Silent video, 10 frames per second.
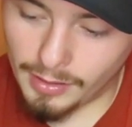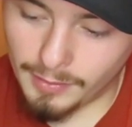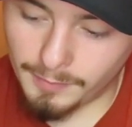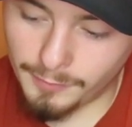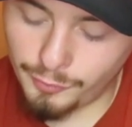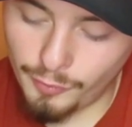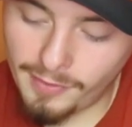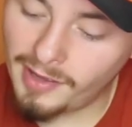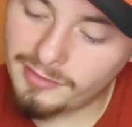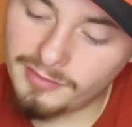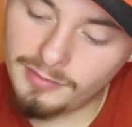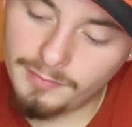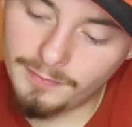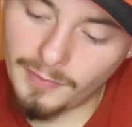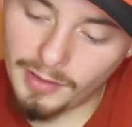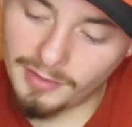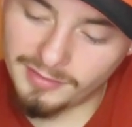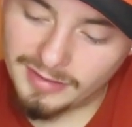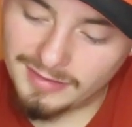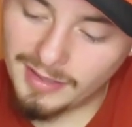
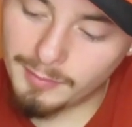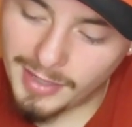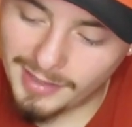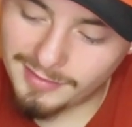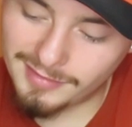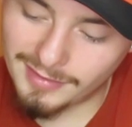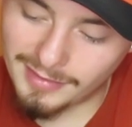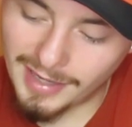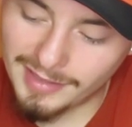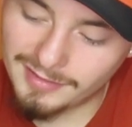2,016 minutes,